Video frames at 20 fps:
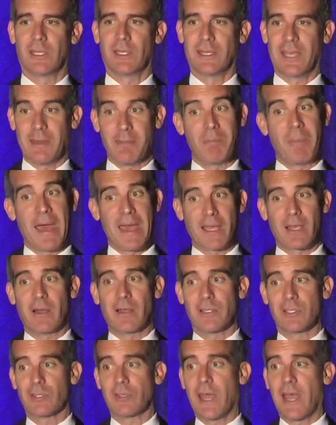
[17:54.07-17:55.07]
get back
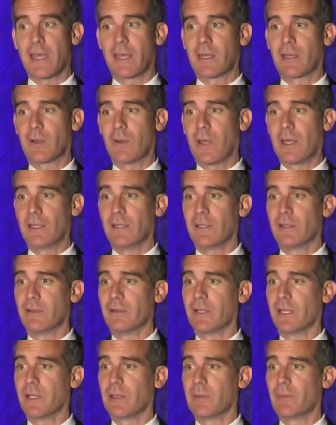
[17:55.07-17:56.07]
on track, quite
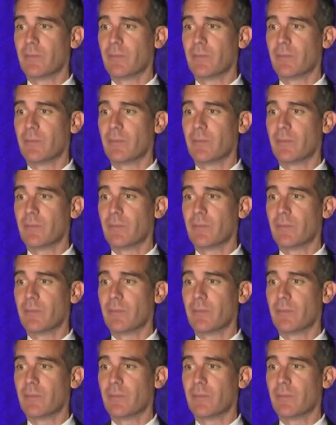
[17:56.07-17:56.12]
literally.